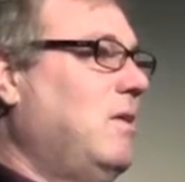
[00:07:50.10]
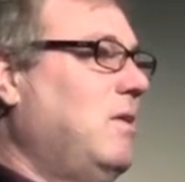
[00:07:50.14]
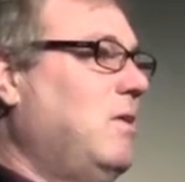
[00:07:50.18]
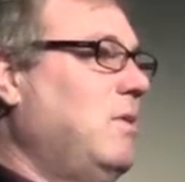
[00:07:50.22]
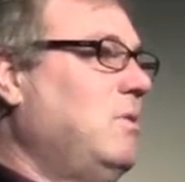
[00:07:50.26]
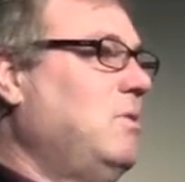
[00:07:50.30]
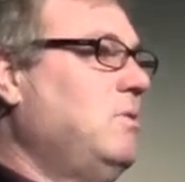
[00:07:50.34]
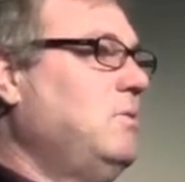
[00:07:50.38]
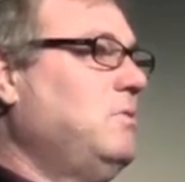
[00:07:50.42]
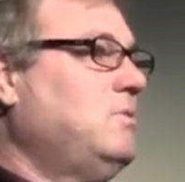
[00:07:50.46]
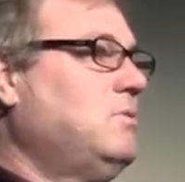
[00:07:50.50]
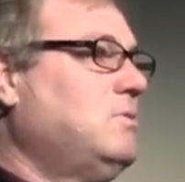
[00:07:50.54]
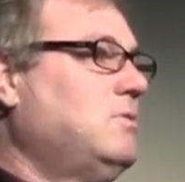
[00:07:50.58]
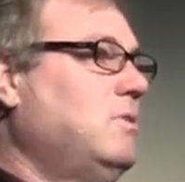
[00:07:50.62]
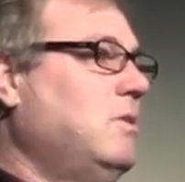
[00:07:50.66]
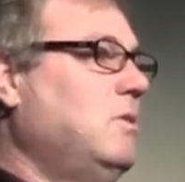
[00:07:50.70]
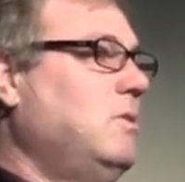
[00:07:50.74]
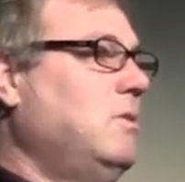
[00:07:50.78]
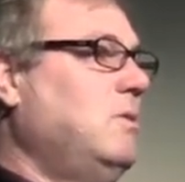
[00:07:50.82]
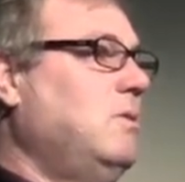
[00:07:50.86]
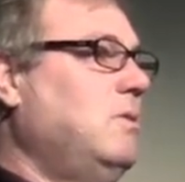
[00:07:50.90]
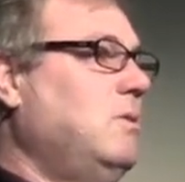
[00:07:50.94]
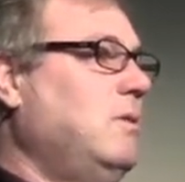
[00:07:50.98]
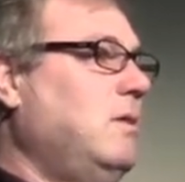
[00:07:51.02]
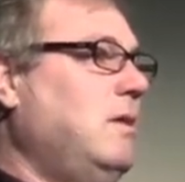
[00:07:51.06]

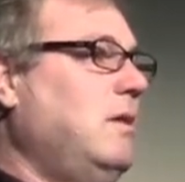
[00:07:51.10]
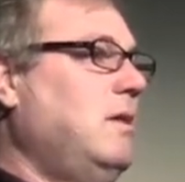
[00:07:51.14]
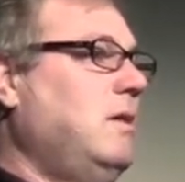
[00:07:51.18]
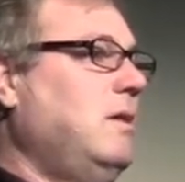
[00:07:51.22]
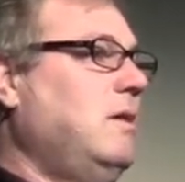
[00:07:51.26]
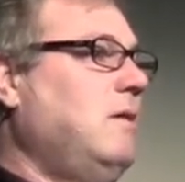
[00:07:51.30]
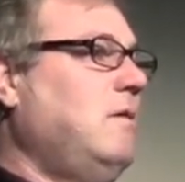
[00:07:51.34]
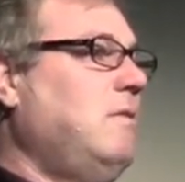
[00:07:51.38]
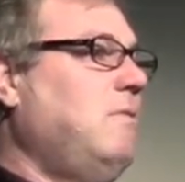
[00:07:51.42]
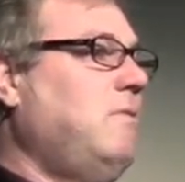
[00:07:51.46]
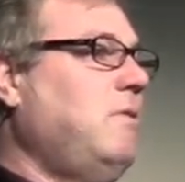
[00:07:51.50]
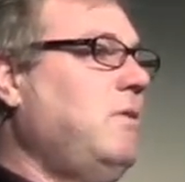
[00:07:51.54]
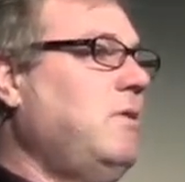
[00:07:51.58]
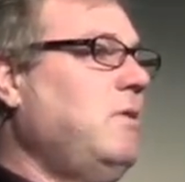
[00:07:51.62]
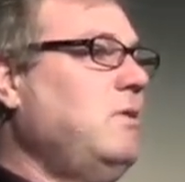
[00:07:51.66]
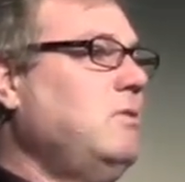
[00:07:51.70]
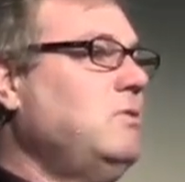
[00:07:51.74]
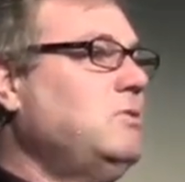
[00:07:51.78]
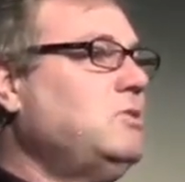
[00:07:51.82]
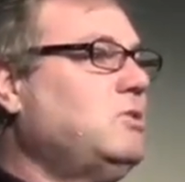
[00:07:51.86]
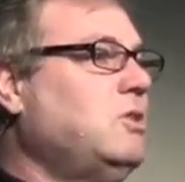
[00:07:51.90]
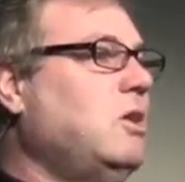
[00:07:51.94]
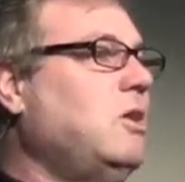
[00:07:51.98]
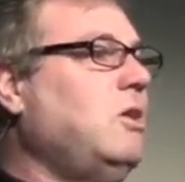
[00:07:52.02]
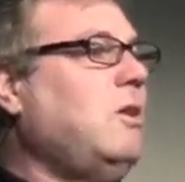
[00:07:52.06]

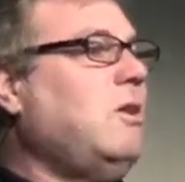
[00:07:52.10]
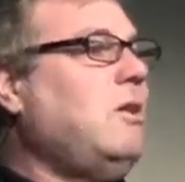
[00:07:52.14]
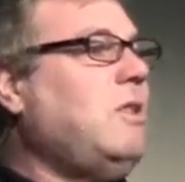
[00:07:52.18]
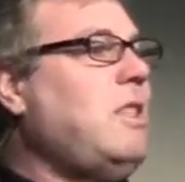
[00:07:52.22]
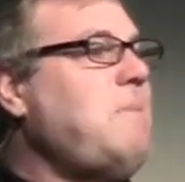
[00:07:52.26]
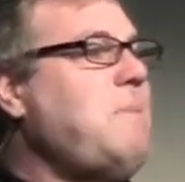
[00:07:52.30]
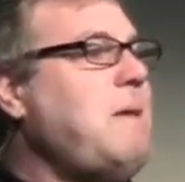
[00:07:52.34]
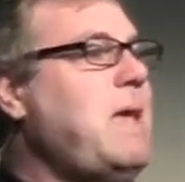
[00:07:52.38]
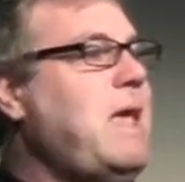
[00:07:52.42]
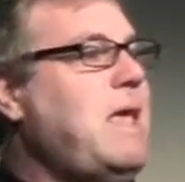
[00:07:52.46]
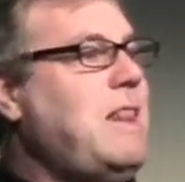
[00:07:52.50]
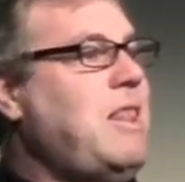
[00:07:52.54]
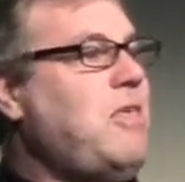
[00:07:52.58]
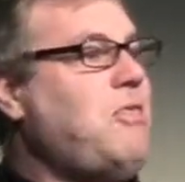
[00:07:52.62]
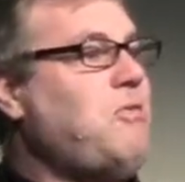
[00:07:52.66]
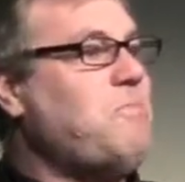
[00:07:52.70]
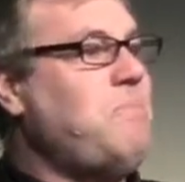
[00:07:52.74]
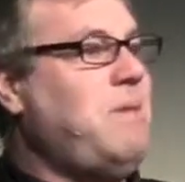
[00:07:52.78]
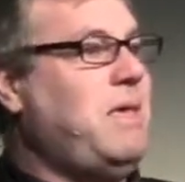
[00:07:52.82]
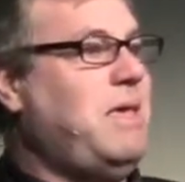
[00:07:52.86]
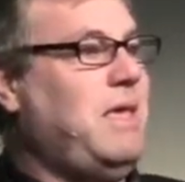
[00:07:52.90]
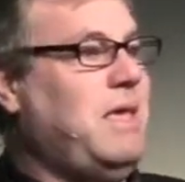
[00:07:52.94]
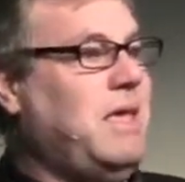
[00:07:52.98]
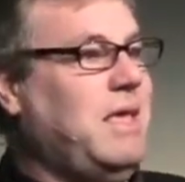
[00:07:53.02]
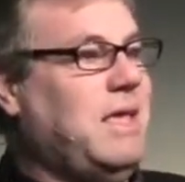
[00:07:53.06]
Whosoever surely meaneth
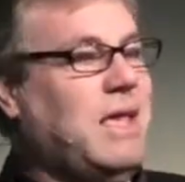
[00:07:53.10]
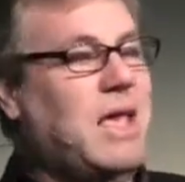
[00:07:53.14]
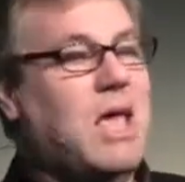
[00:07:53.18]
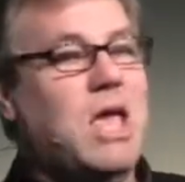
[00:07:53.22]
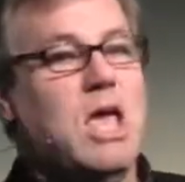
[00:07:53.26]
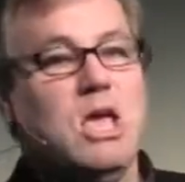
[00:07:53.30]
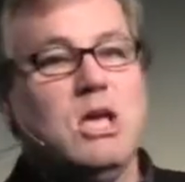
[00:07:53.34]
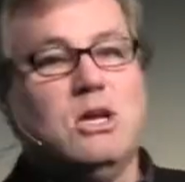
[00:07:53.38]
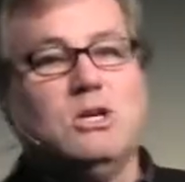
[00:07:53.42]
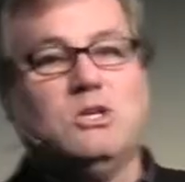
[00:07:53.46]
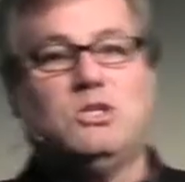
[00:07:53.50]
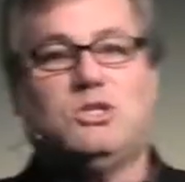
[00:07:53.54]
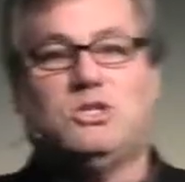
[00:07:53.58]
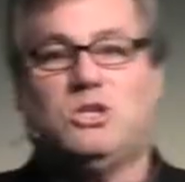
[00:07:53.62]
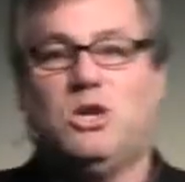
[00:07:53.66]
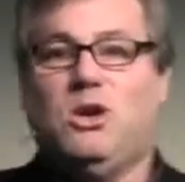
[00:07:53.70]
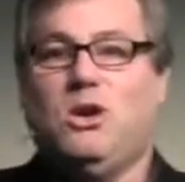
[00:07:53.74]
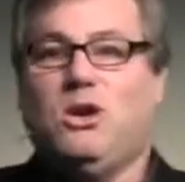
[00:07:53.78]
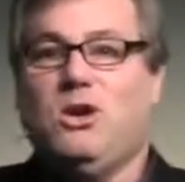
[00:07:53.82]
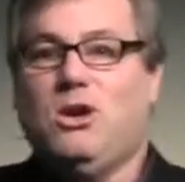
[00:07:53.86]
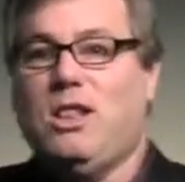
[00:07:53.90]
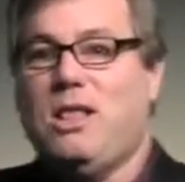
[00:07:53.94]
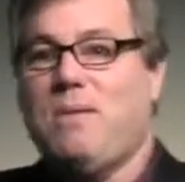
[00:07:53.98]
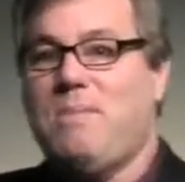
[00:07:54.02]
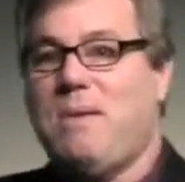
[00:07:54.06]
me,
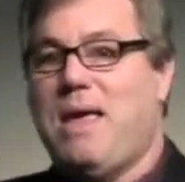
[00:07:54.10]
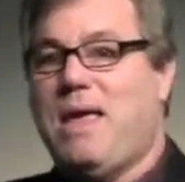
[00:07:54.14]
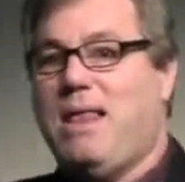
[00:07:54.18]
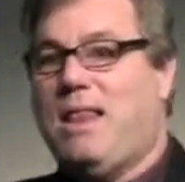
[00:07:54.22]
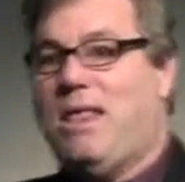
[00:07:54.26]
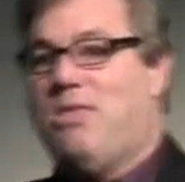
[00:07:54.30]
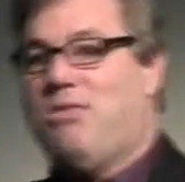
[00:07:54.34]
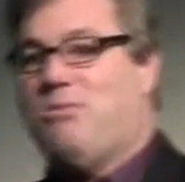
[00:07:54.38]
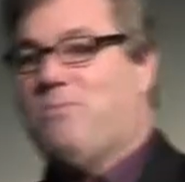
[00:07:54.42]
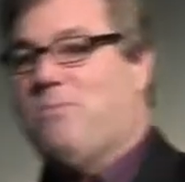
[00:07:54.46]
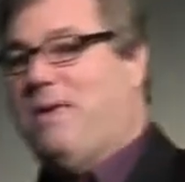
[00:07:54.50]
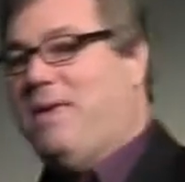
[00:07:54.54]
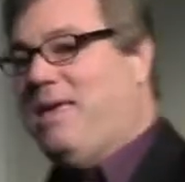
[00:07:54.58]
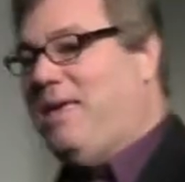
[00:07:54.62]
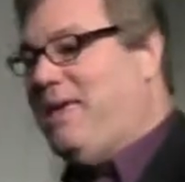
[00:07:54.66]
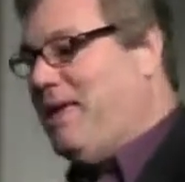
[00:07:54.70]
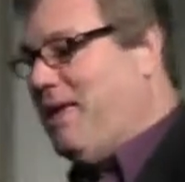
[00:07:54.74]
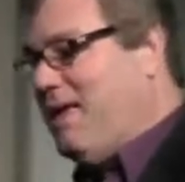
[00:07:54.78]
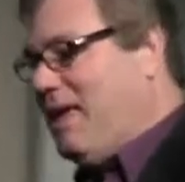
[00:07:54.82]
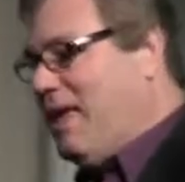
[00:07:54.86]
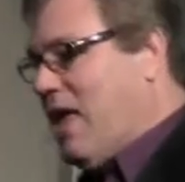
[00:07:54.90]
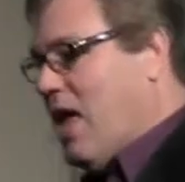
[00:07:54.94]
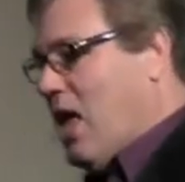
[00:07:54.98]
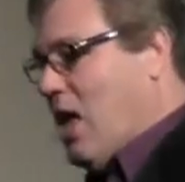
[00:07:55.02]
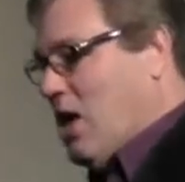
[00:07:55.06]
surely meaneth
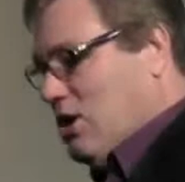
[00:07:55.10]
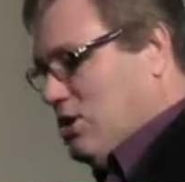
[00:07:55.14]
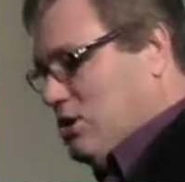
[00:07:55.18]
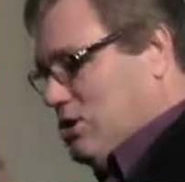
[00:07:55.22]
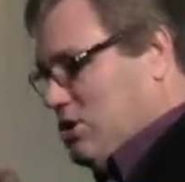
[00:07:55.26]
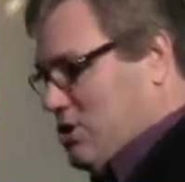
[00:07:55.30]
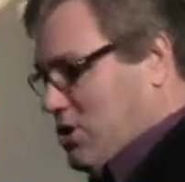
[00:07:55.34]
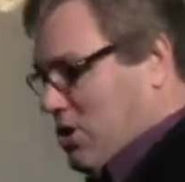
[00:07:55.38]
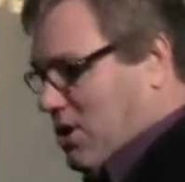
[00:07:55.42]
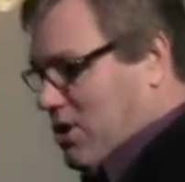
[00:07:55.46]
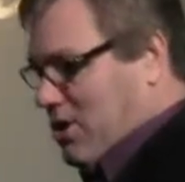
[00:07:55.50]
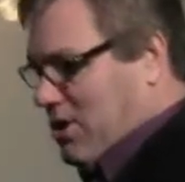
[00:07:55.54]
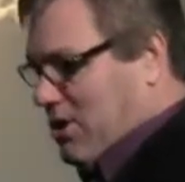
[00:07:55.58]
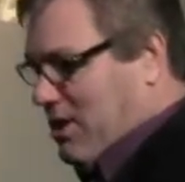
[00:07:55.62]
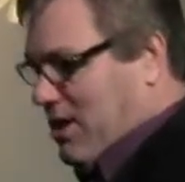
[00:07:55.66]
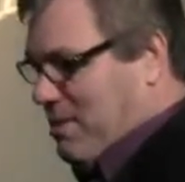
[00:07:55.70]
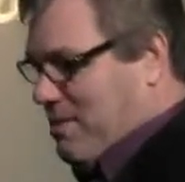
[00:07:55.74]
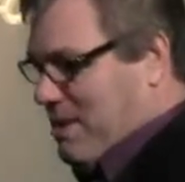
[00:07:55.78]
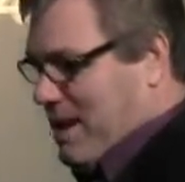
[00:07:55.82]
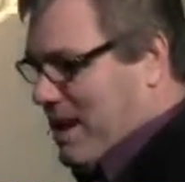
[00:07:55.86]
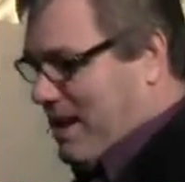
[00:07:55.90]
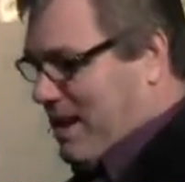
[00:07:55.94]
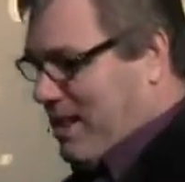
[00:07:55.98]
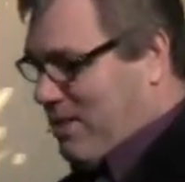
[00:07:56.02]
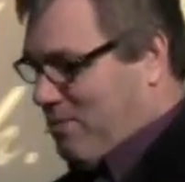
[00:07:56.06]
me, surely
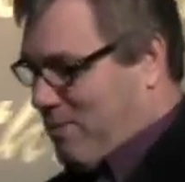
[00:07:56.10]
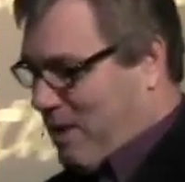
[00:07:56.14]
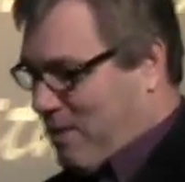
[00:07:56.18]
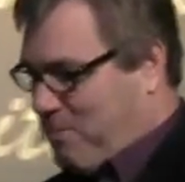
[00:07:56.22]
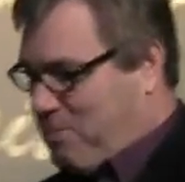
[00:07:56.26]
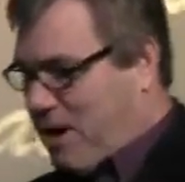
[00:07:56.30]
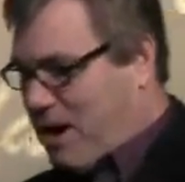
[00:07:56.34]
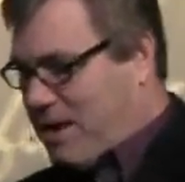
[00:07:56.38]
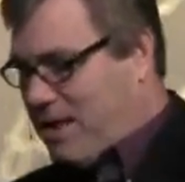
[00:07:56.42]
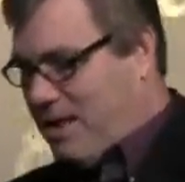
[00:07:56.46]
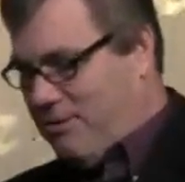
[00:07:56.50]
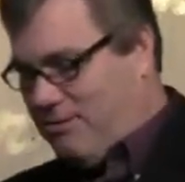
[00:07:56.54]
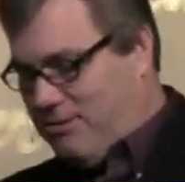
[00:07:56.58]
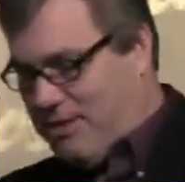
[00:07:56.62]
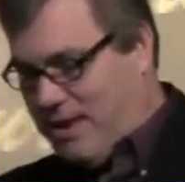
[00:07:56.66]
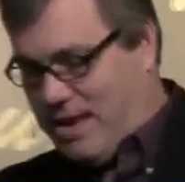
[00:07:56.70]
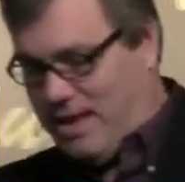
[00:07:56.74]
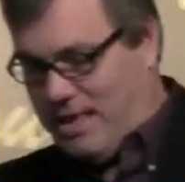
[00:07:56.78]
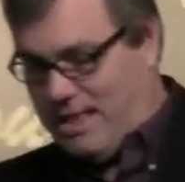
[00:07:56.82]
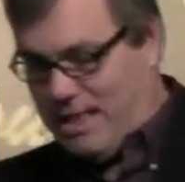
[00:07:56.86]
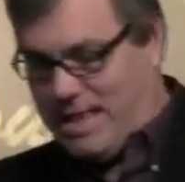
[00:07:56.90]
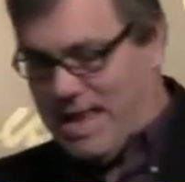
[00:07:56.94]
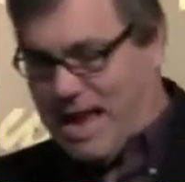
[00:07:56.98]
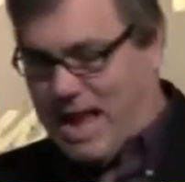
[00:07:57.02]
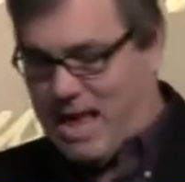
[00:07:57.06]
meaneth me. They probably didn't sing
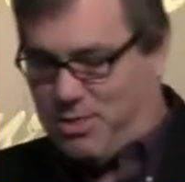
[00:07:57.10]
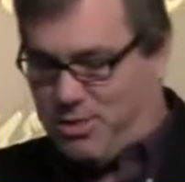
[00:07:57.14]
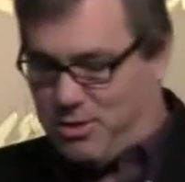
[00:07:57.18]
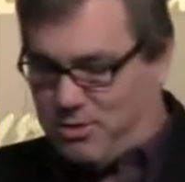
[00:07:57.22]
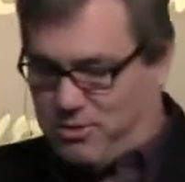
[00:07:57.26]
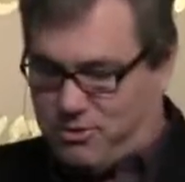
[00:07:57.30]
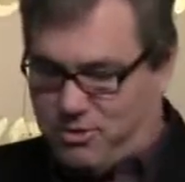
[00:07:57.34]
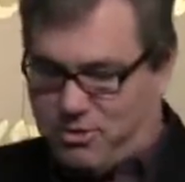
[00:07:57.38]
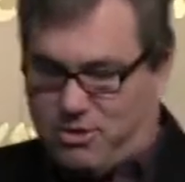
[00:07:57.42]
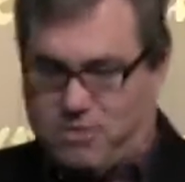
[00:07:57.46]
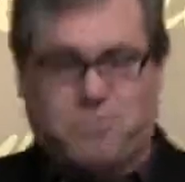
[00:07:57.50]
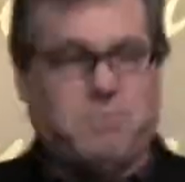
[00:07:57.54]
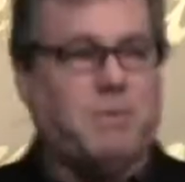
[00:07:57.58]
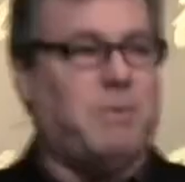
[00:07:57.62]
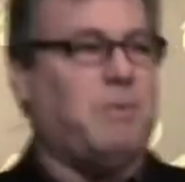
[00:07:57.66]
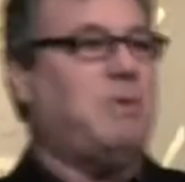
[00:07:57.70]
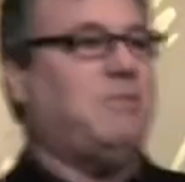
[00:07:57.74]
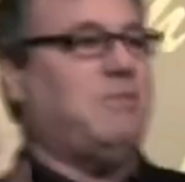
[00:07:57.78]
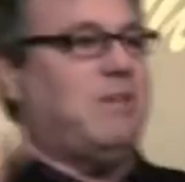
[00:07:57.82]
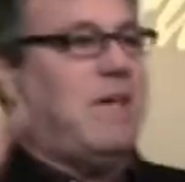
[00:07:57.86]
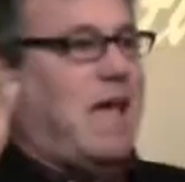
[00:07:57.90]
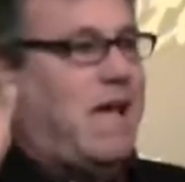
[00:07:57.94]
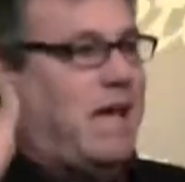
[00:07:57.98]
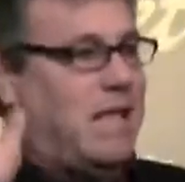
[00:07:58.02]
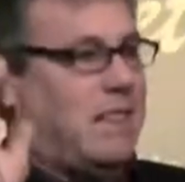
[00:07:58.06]
it in the Catholic Church, but
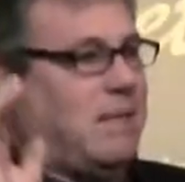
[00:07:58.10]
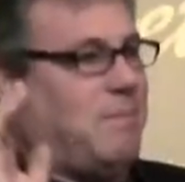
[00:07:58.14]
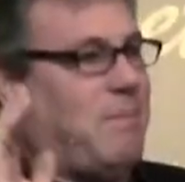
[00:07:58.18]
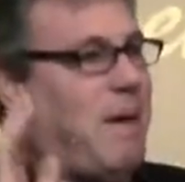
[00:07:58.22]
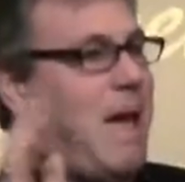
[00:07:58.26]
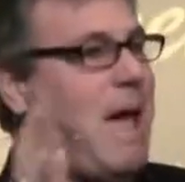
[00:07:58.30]
we sang it in the